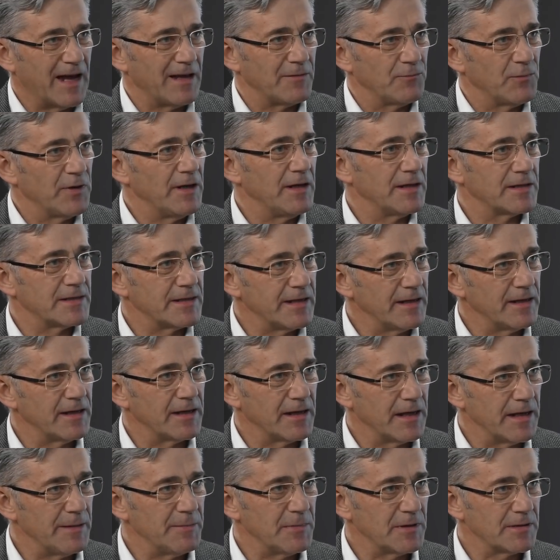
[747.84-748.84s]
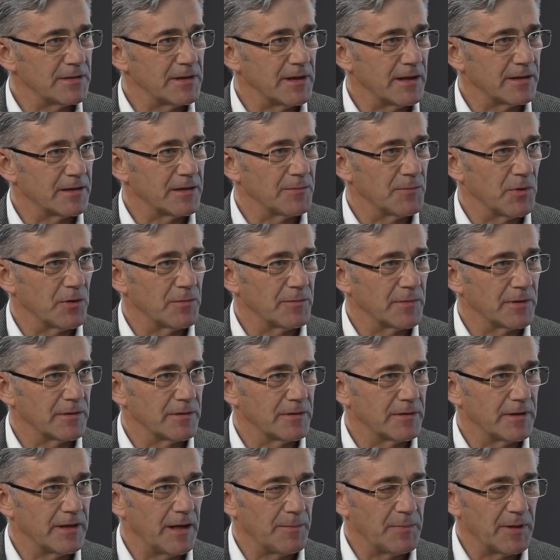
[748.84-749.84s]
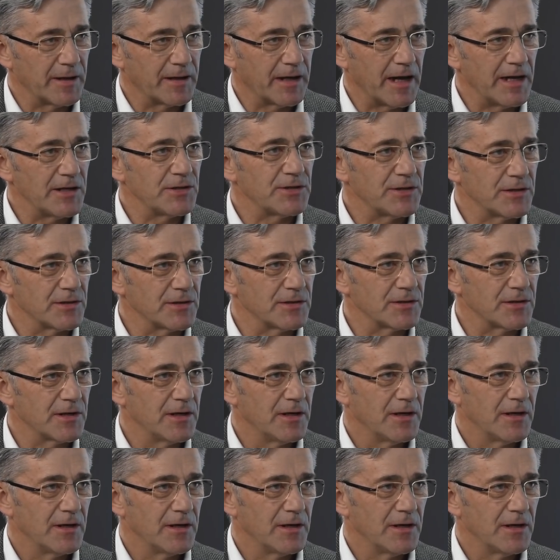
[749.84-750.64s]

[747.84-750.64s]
can't really see the limit at the moment. The applications,